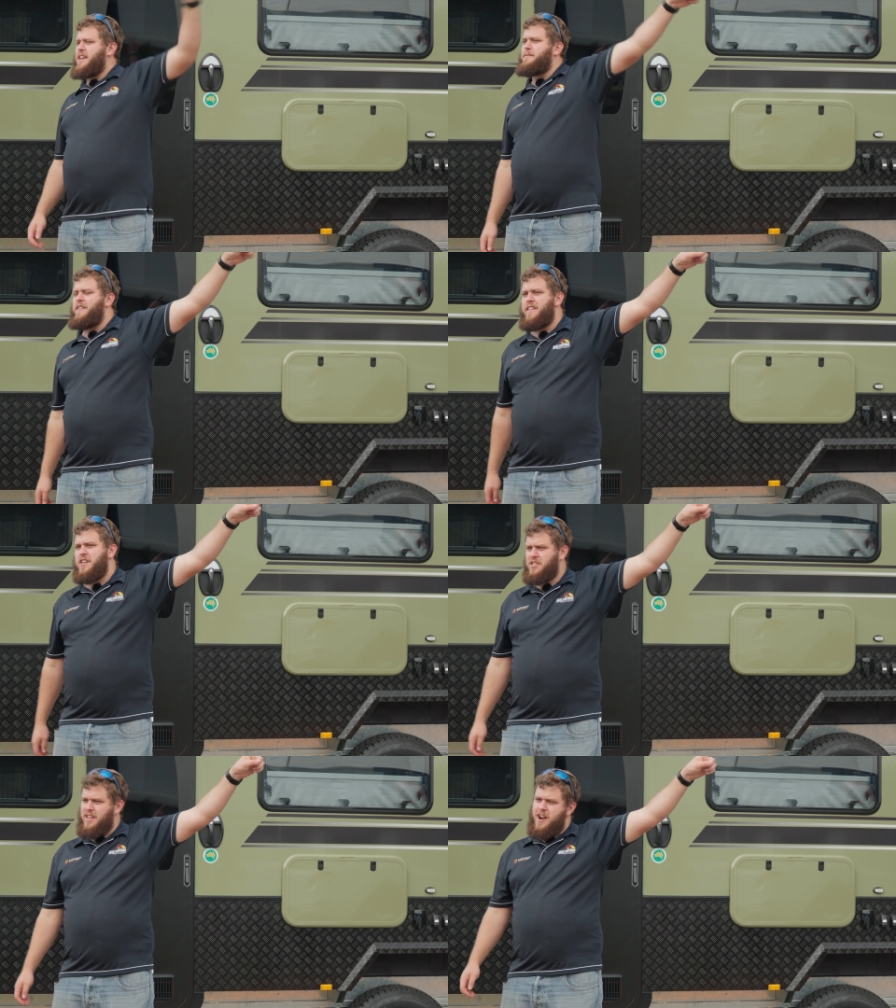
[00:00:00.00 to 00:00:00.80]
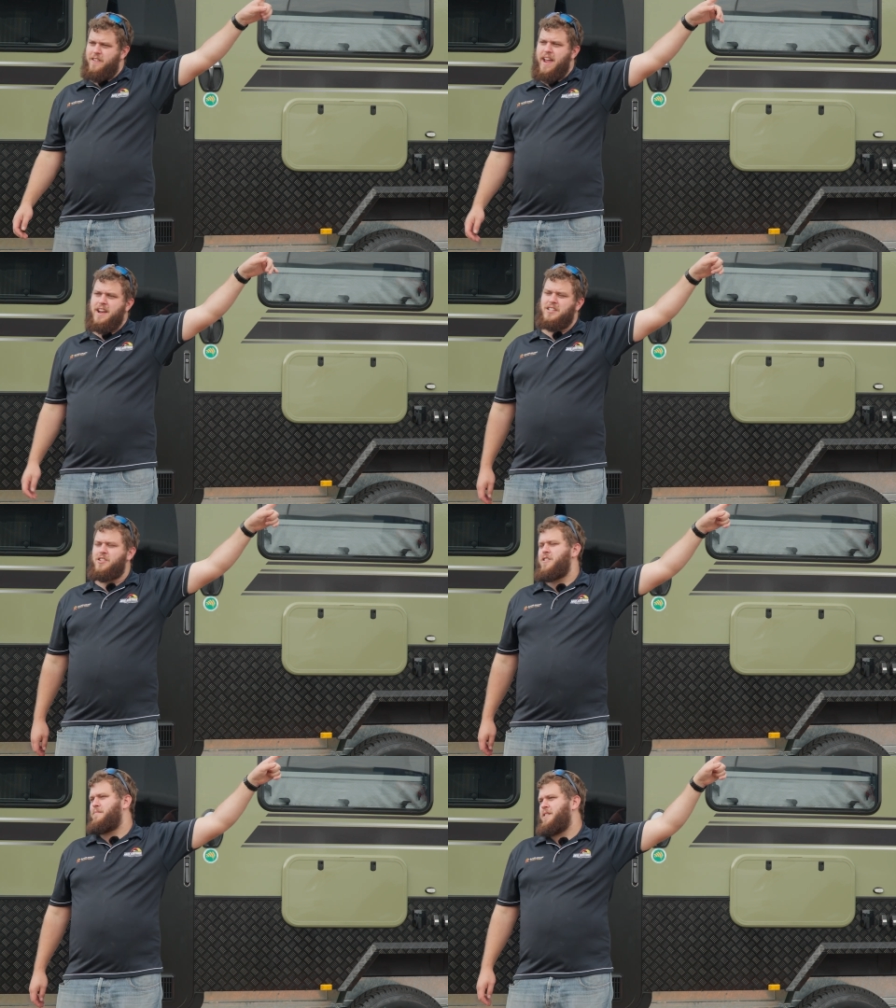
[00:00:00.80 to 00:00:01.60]
some other caravan and
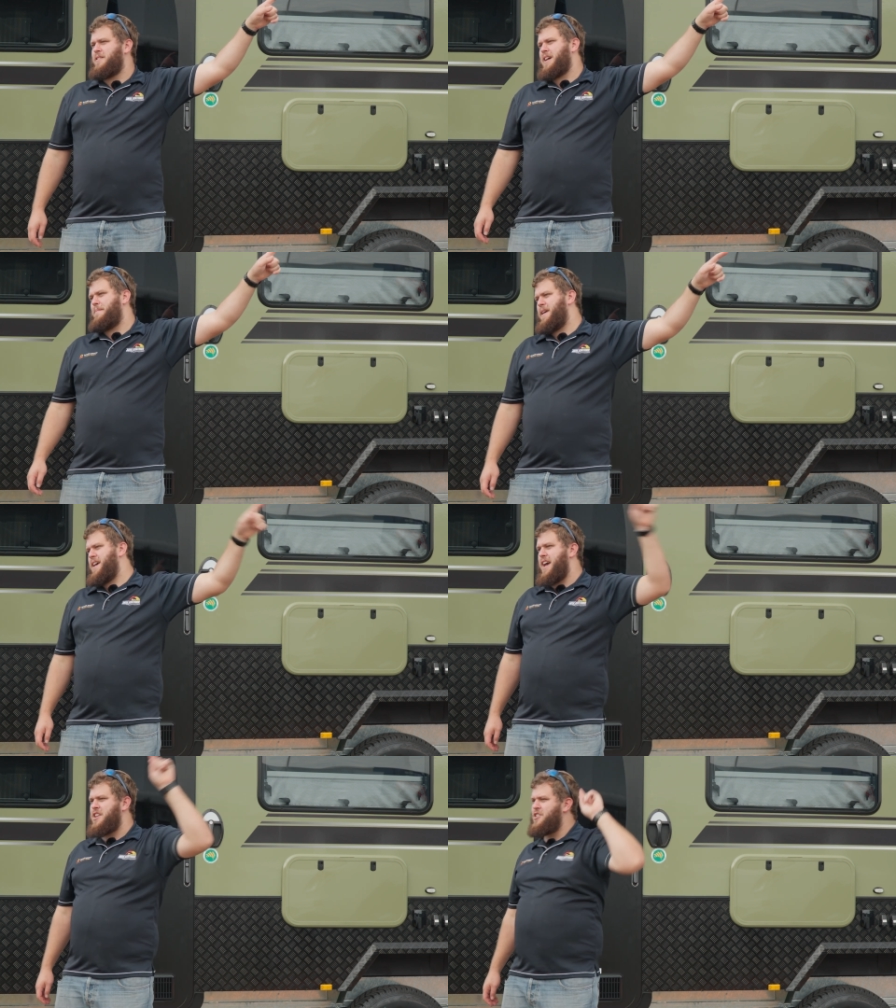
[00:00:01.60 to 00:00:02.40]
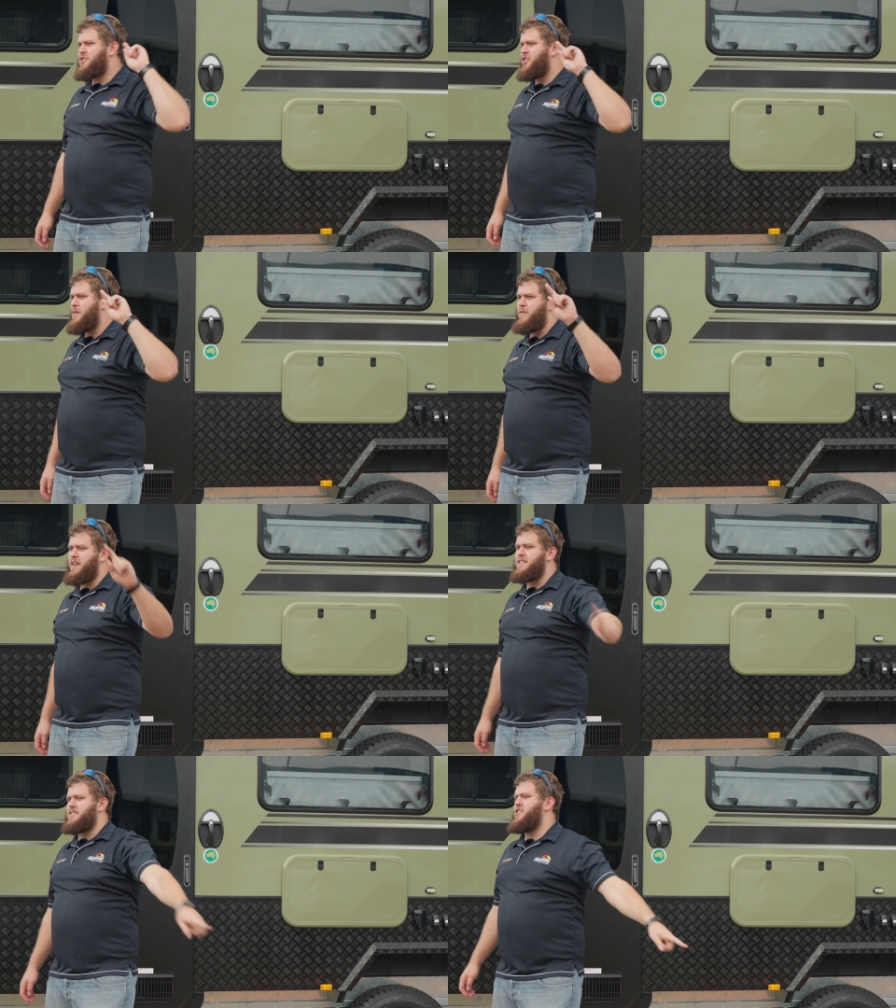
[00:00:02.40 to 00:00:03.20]
touring builds up here and YouTube
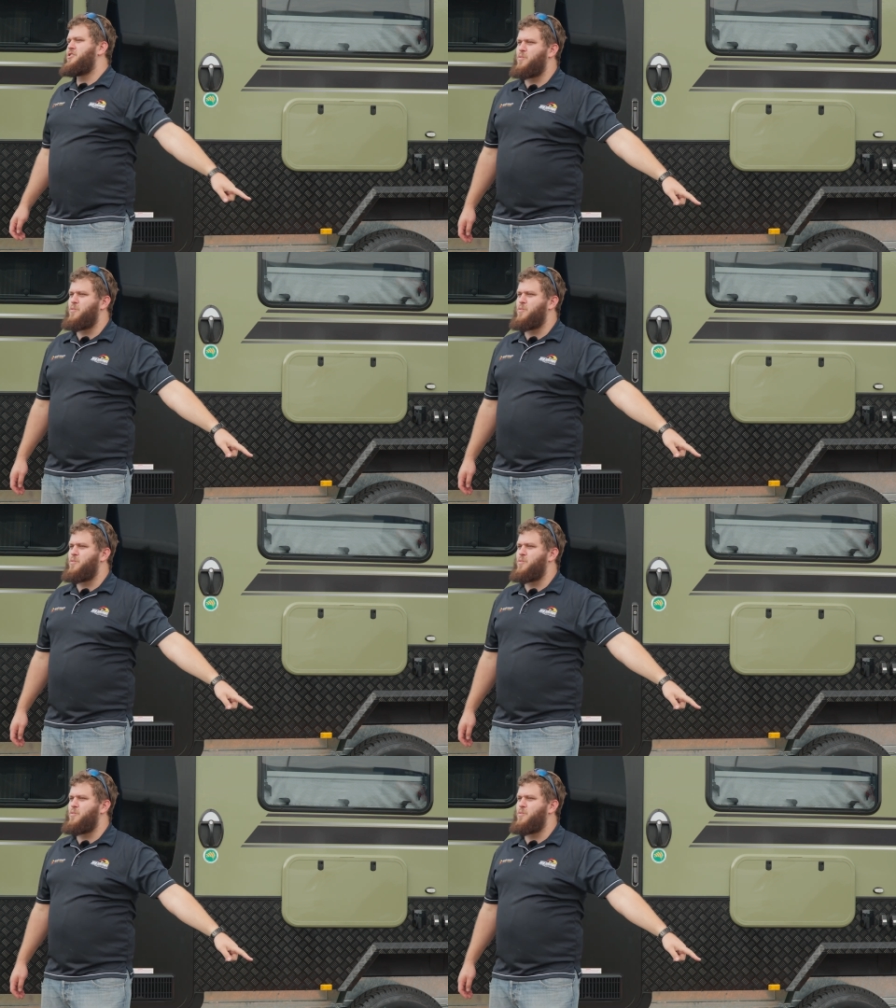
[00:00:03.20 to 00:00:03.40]
reckons you should